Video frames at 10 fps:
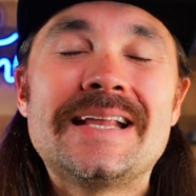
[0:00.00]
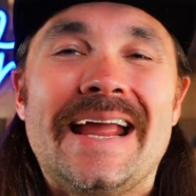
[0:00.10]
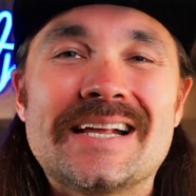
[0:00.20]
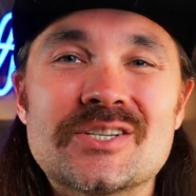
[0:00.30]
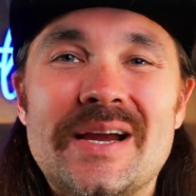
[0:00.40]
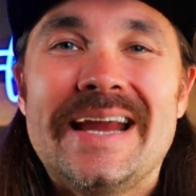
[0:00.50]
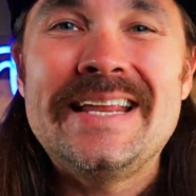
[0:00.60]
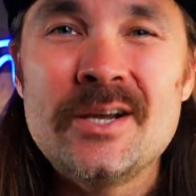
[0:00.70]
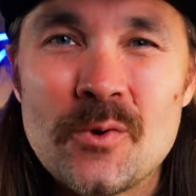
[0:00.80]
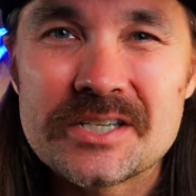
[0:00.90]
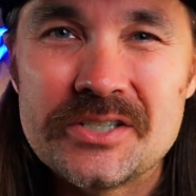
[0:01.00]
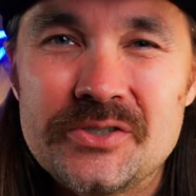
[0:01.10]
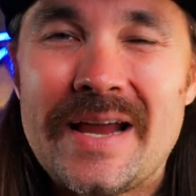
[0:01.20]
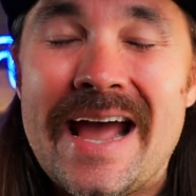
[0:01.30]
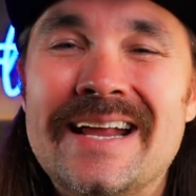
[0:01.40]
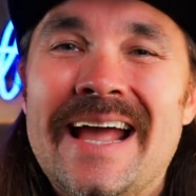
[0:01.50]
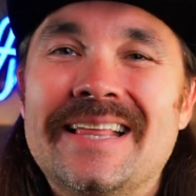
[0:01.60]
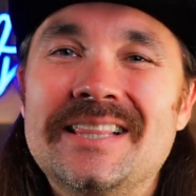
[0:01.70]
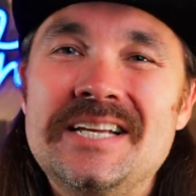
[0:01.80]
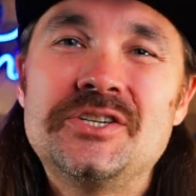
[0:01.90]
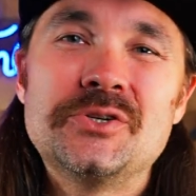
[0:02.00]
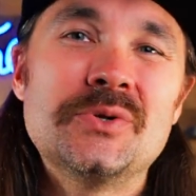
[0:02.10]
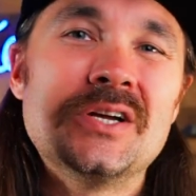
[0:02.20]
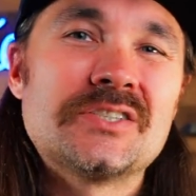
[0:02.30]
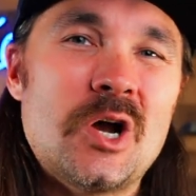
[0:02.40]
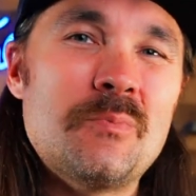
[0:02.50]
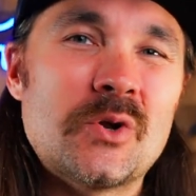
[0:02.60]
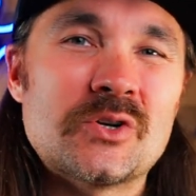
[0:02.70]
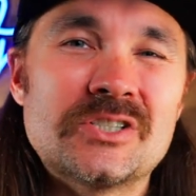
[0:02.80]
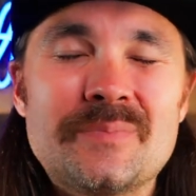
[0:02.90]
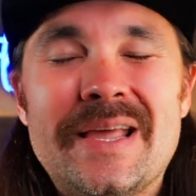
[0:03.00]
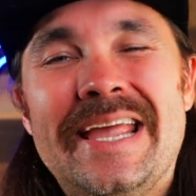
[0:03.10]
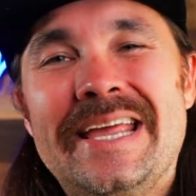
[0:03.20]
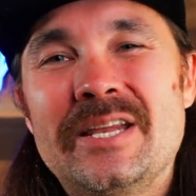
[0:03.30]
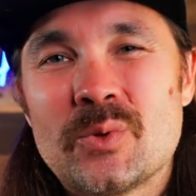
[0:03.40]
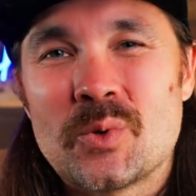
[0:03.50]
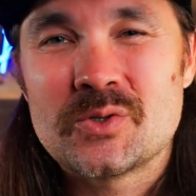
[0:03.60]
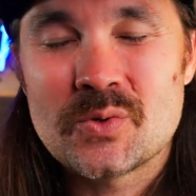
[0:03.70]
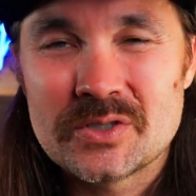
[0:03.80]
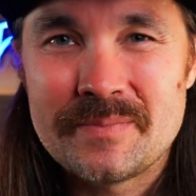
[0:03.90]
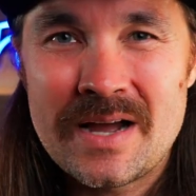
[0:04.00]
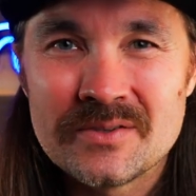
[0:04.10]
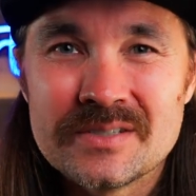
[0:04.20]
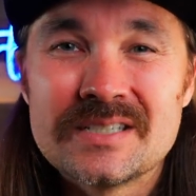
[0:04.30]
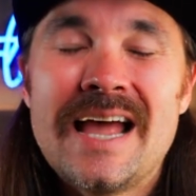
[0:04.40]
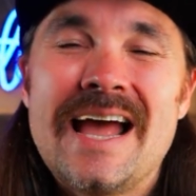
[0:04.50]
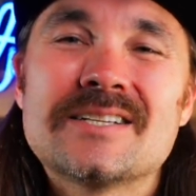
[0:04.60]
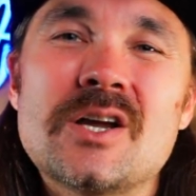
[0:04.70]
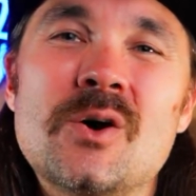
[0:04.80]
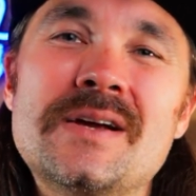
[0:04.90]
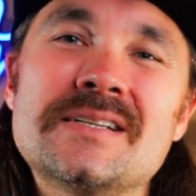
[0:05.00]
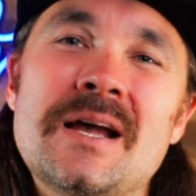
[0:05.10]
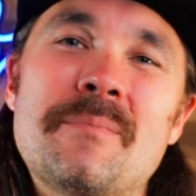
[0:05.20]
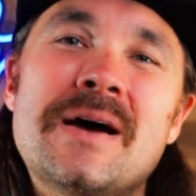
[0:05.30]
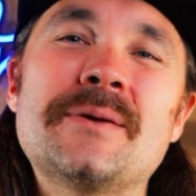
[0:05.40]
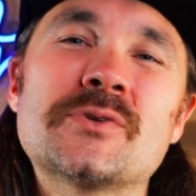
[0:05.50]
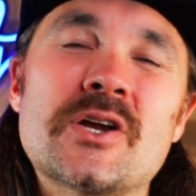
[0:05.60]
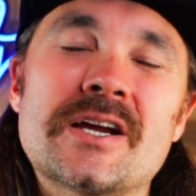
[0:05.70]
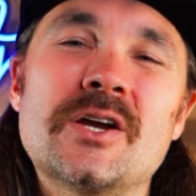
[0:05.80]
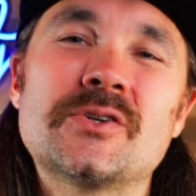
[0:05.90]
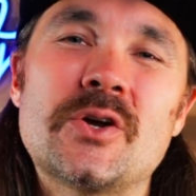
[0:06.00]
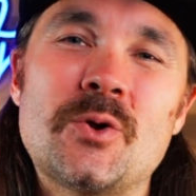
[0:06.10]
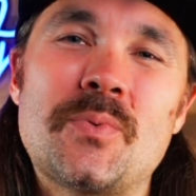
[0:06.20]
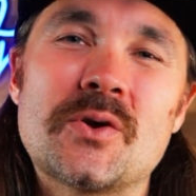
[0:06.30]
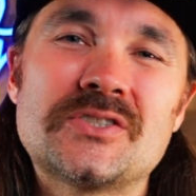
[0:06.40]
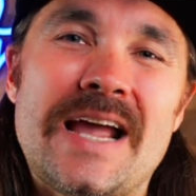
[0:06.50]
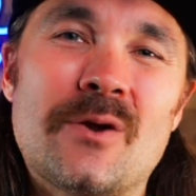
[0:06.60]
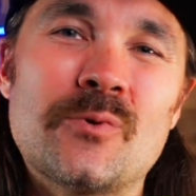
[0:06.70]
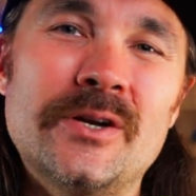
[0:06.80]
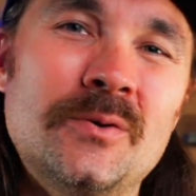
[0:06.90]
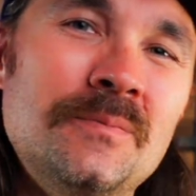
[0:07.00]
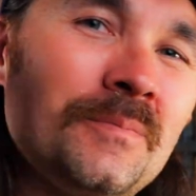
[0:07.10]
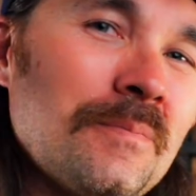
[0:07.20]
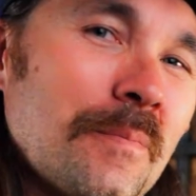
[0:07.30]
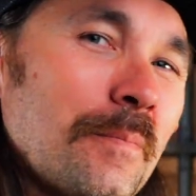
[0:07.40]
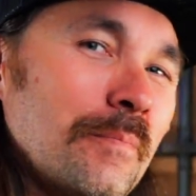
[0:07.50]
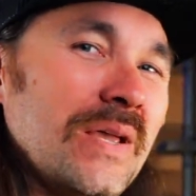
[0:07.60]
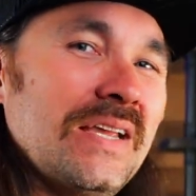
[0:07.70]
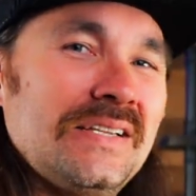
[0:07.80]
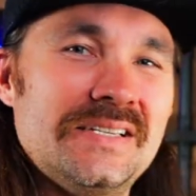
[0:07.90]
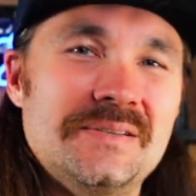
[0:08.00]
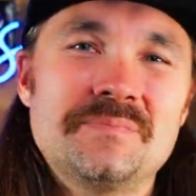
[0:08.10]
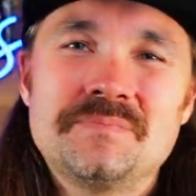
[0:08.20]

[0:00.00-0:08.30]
to answer any questions you had and lead you to home ownership in the North Georgia mountains. As always, my name is Greg Goode, Goode Home Partners at Real. Peace.